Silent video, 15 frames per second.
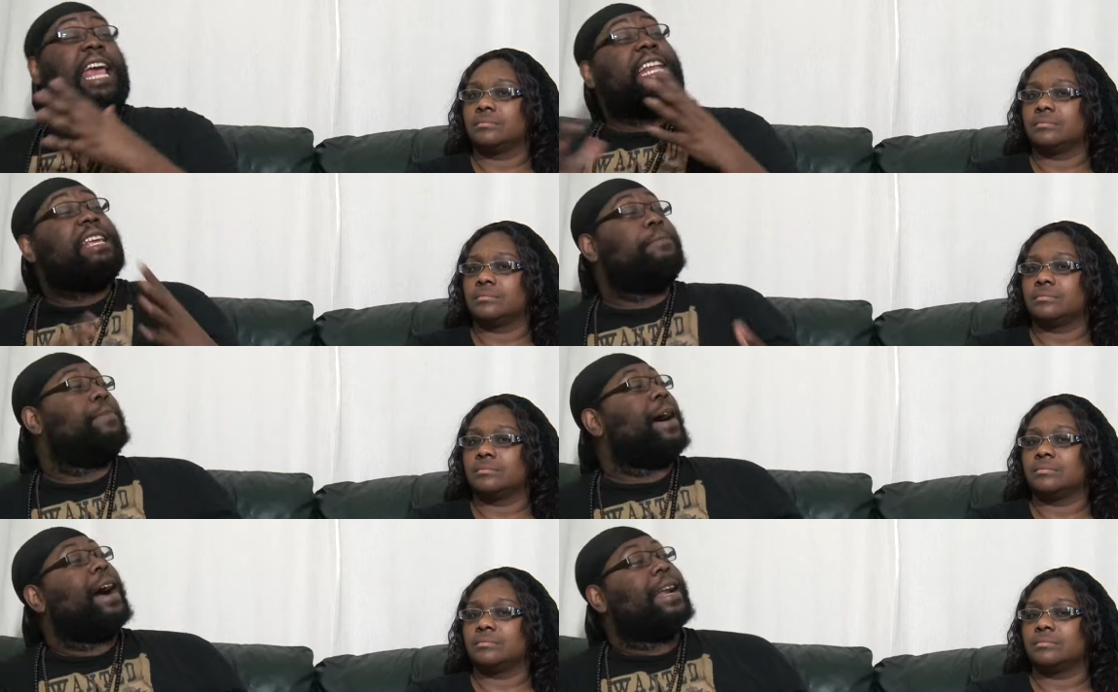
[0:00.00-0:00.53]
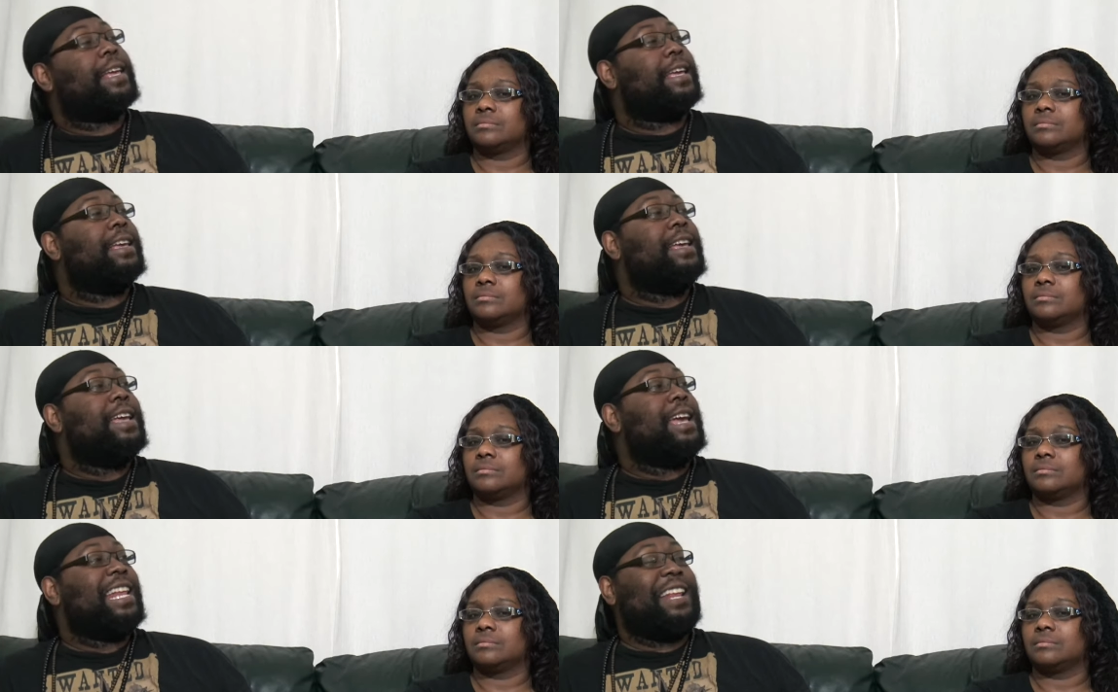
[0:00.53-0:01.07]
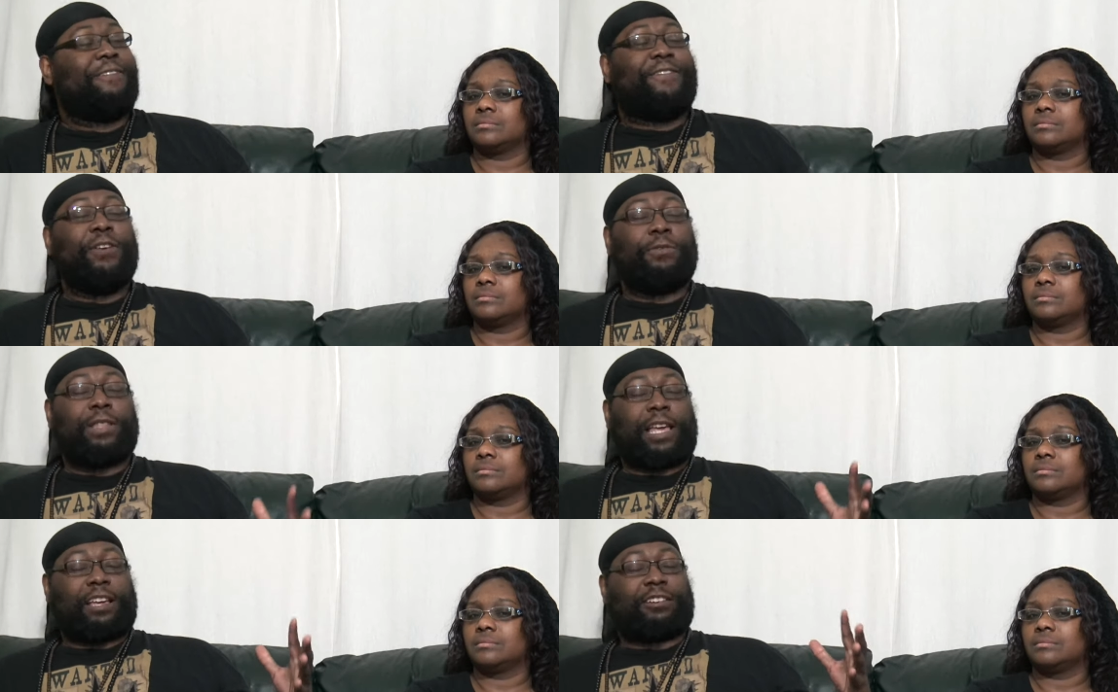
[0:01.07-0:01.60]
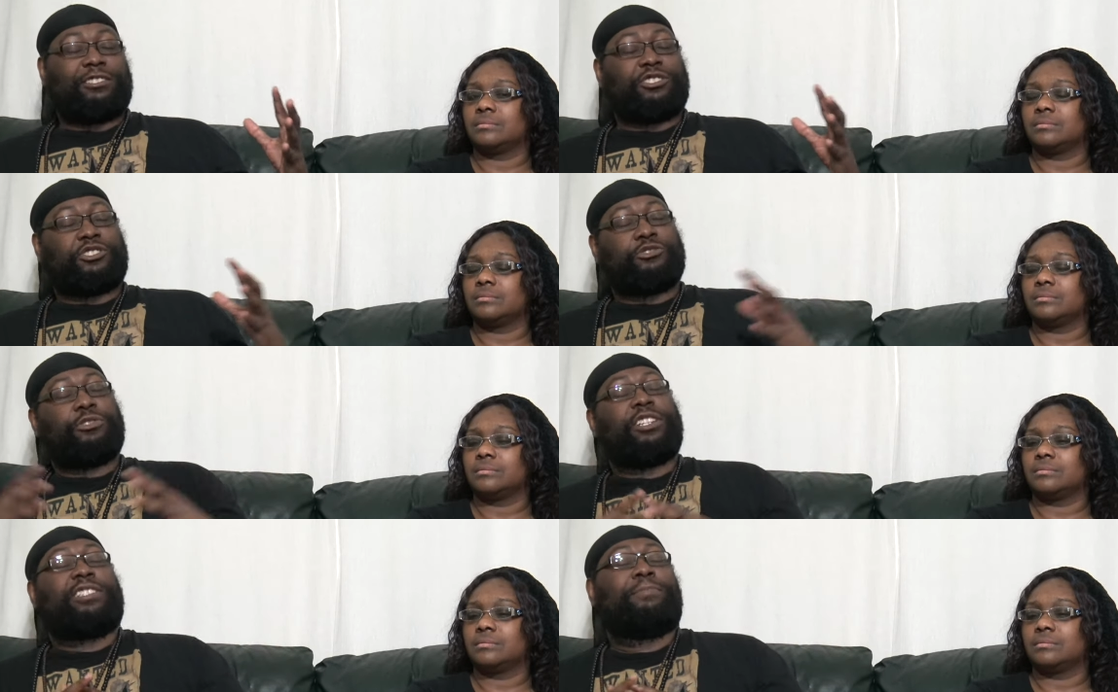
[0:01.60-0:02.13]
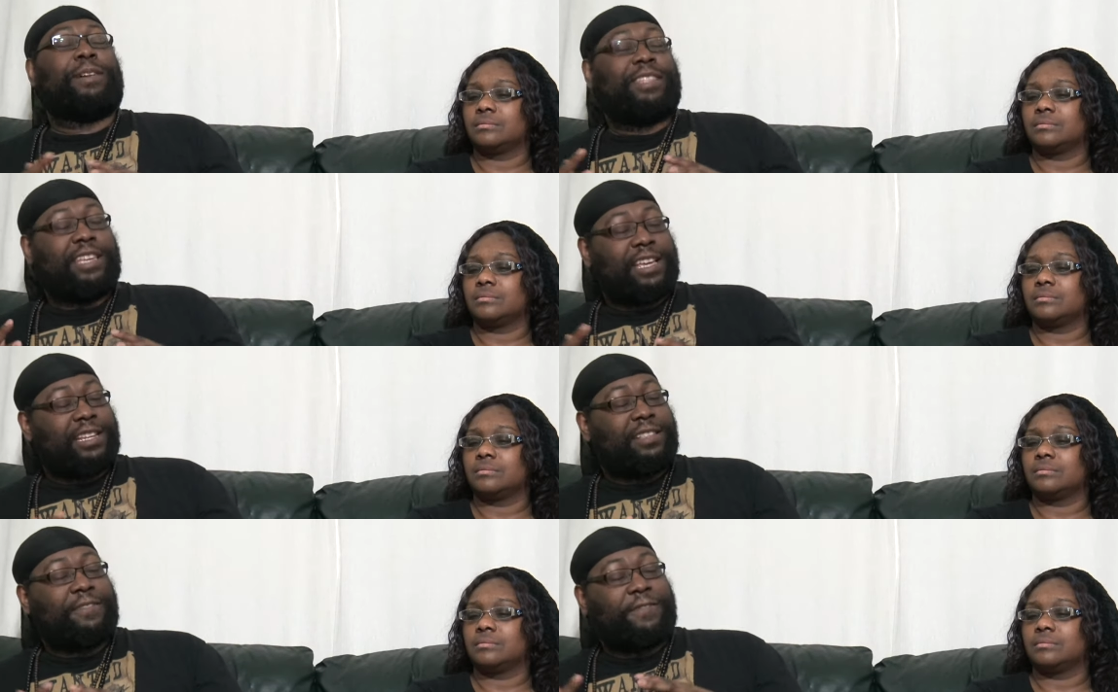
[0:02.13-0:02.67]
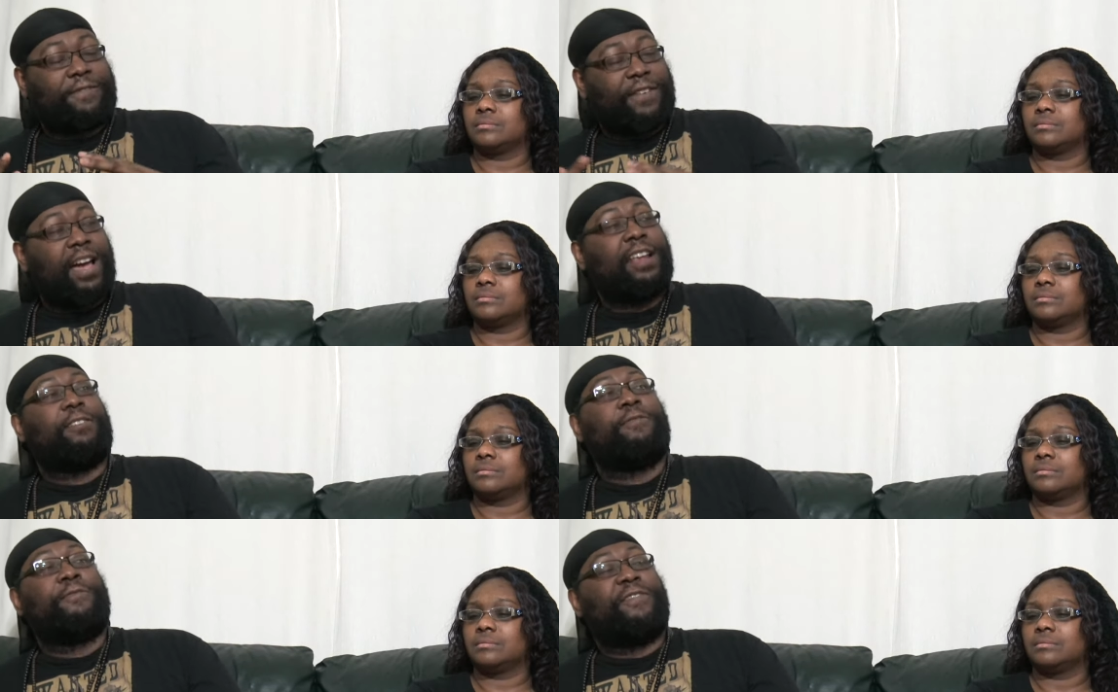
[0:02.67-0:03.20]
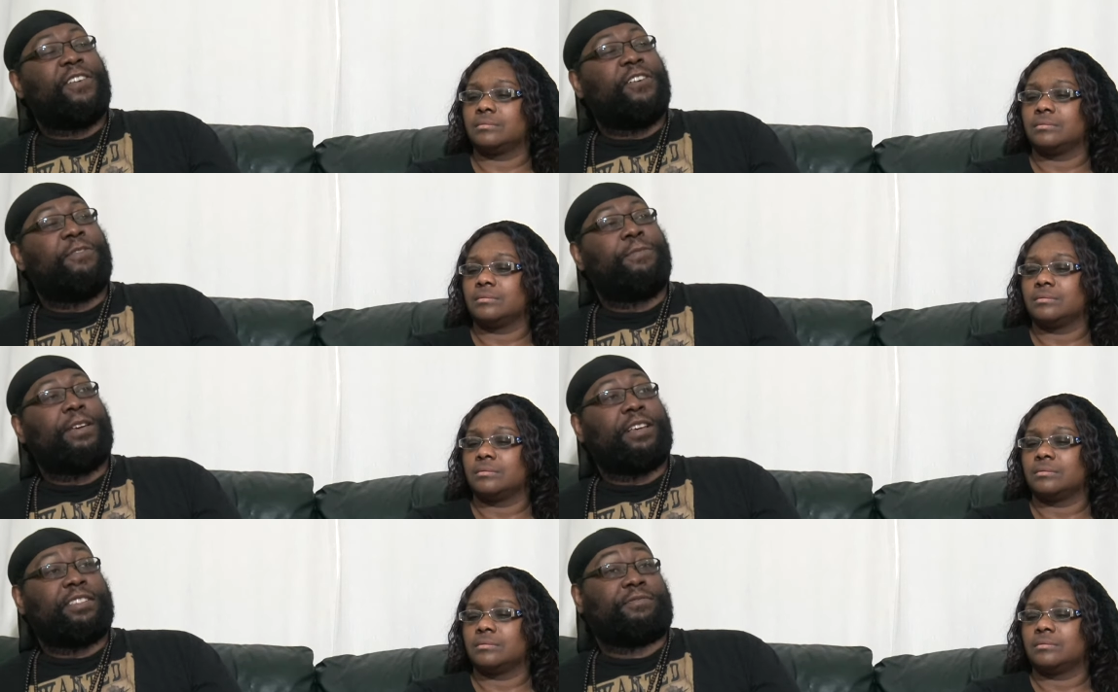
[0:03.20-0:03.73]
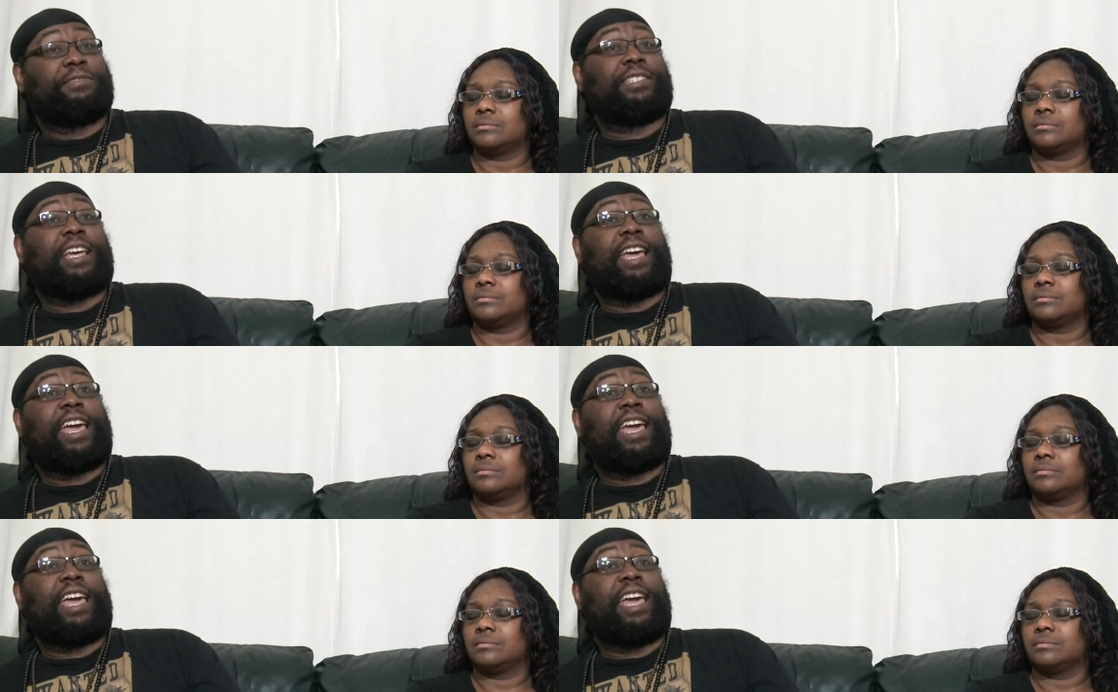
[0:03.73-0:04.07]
Speaker 1: anybody. And it felt like constricted by the end of the final film because it was like,